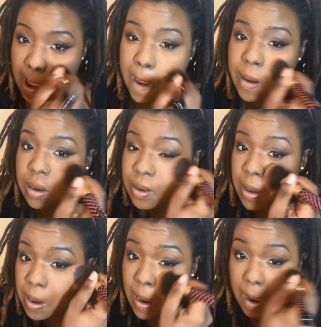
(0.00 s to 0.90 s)
over the
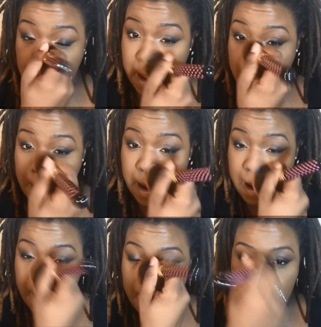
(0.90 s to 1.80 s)
foundation. It just
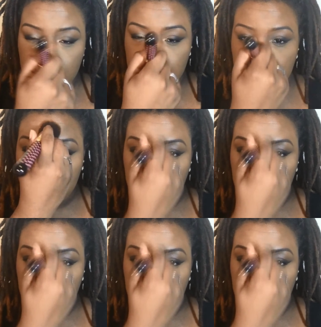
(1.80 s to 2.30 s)
makes everything look more